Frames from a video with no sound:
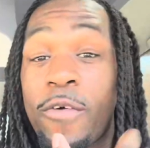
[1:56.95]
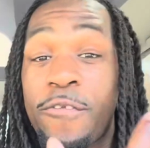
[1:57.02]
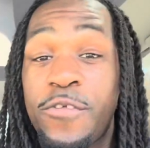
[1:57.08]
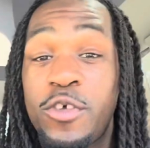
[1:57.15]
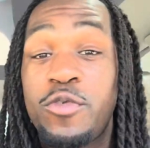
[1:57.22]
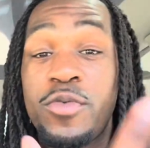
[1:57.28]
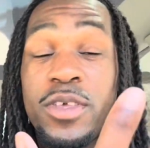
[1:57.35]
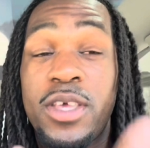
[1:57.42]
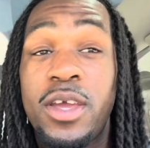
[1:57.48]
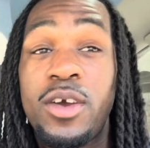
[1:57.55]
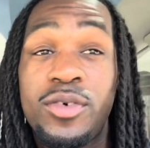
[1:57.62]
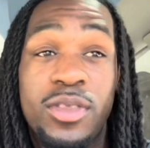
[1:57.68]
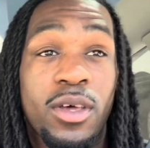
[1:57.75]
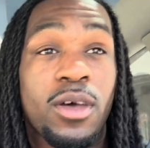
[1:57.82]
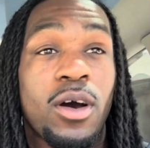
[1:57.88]
a few
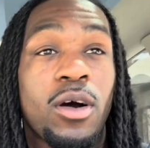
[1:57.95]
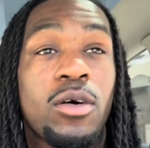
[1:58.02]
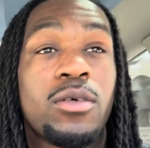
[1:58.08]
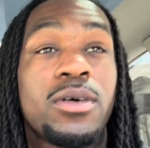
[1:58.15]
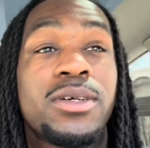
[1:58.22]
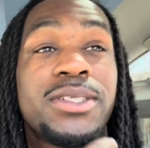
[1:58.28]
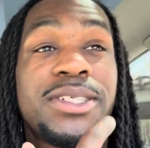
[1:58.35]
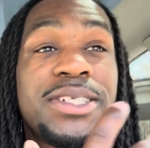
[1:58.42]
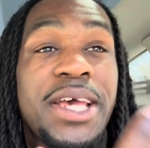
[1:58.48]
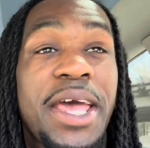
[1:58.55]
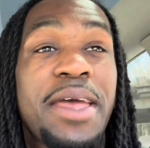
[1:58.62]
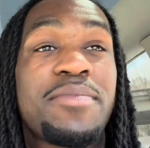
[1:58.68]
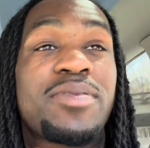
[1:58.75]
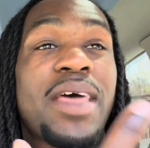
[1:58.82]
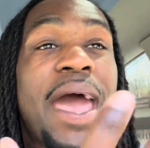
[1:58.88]
years ago,
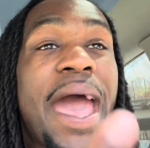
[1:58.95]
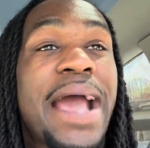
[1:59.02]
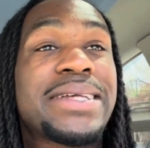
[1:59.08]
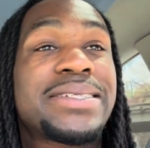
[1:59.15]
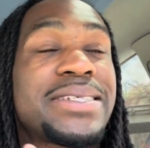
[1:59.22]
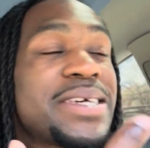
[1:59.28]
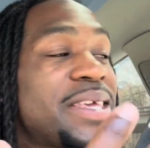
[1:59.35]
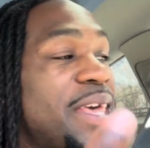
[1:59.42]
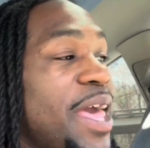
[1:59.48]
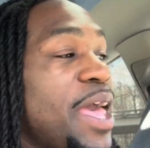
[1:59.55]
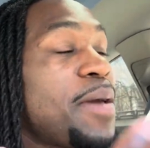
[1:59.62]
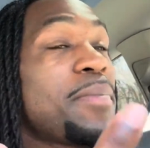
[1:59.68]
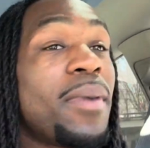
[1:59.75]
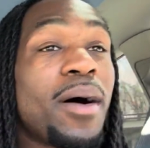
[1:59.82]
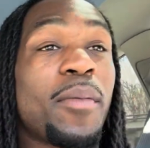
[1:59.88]
James actually
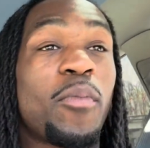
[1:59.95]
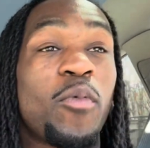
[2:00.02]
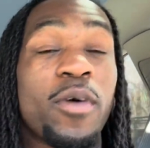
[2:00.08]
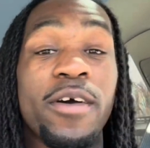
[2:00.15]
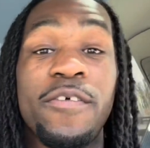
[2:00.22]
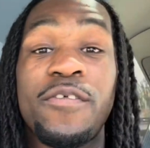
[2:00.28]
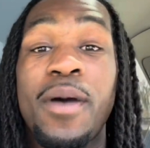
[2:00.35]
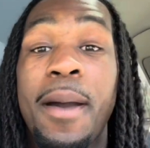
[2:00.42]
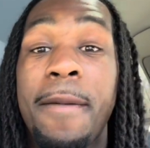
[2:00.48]
came up with